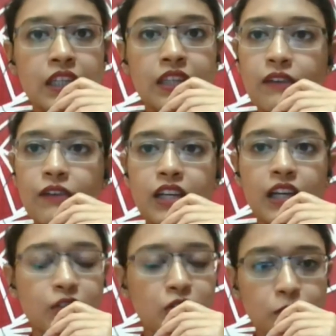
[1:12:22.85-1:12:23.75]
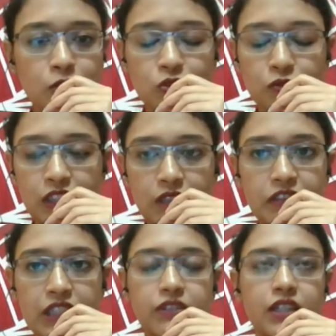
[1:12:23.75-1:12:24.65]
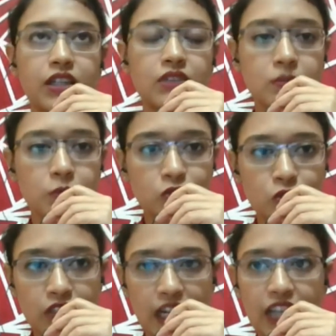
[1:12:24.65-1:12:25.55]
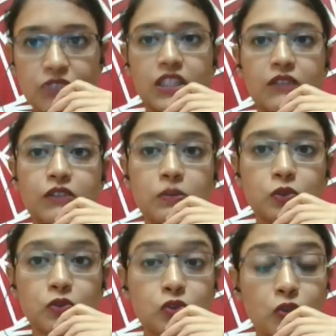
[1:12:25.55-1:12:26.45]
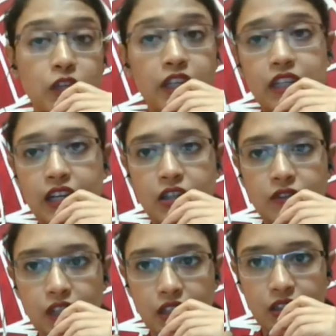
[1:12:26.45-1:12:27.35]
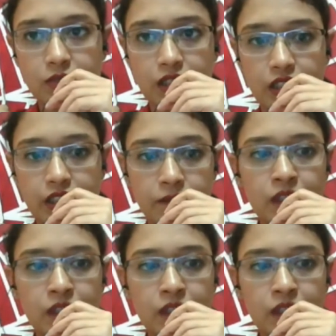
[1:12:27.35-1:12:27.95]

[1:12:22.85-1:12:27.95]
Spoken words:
that we are never supposed to feel weak, we're never supposed to crash, we're never supposed to show any kind of vulnerability.